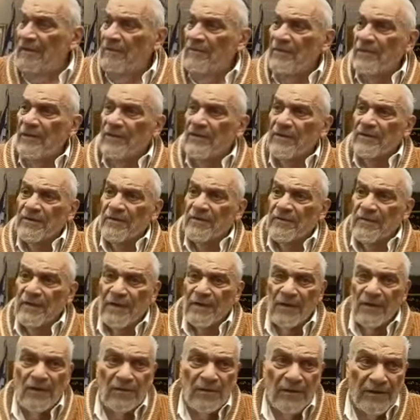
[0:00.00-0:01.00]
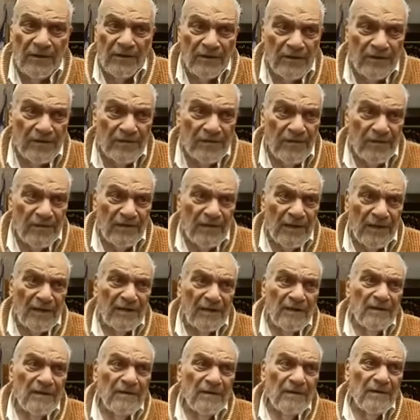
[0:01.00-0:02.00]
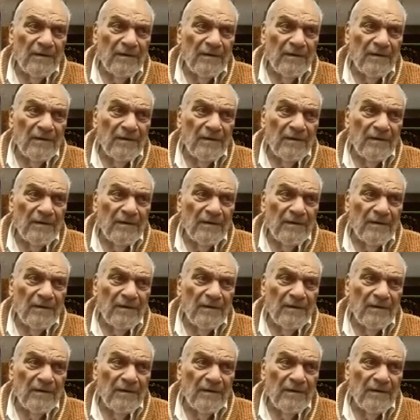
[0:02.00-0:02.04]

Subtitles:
because of the Golei Sforad.